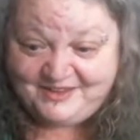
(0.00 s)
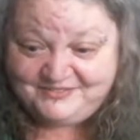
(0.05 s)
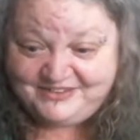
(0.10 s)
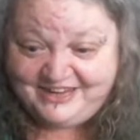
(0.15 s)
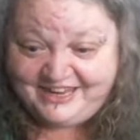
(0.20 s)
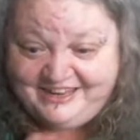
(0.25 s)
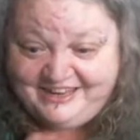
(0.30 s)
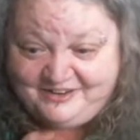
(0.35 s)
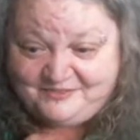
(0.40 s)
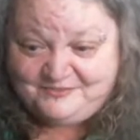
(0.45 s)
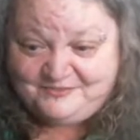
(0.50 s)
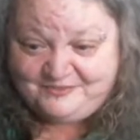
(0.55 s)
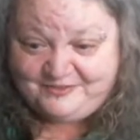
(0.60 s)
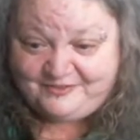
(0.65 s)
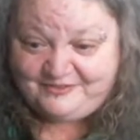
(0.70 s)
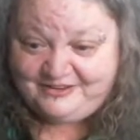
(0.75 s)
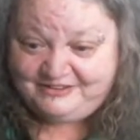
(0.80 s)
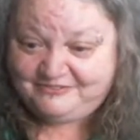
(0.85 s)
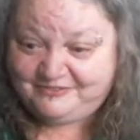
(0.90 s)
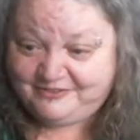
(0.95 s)
happening. I'm
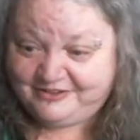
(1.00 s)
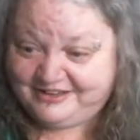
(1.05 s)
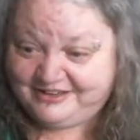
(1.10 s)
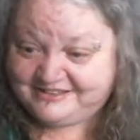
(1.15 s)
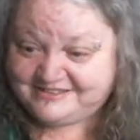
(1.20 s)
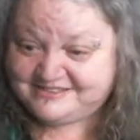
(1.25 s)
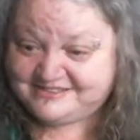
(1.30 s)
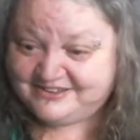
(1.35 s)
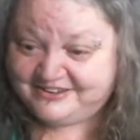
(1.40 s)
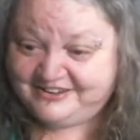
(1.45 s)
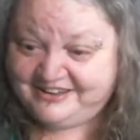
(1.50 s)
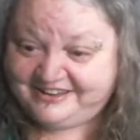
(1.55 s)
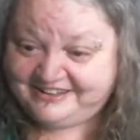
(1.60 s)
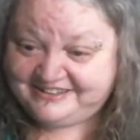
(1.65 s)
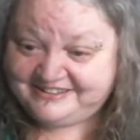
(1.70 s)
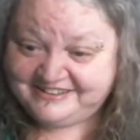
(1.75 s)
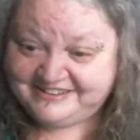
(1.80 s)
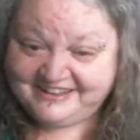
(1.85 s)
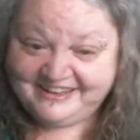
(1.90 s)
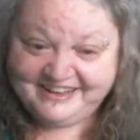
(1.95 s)
very, very
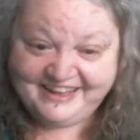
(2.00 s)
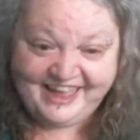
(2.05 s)
excited.